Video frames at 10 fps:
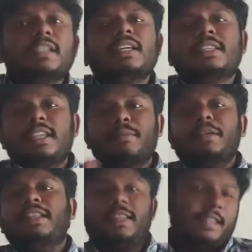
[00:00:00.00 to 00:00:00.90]
there's a
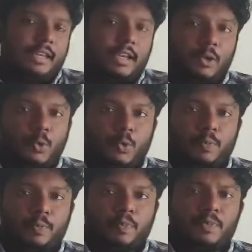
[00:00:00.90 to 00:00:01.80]
limit that they can go.
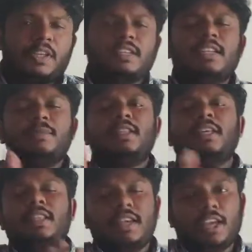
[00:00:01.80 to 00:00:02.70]
There's a limit
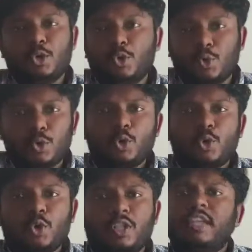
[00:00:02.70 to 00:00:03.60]
that they can do.
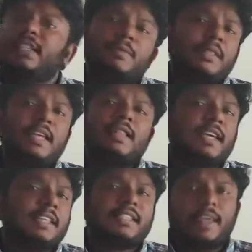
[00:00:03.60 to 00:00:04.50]
There's a limit that they
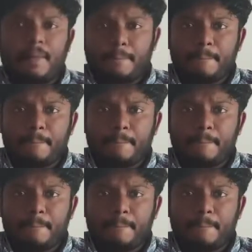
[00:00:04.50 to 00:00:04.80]
can say.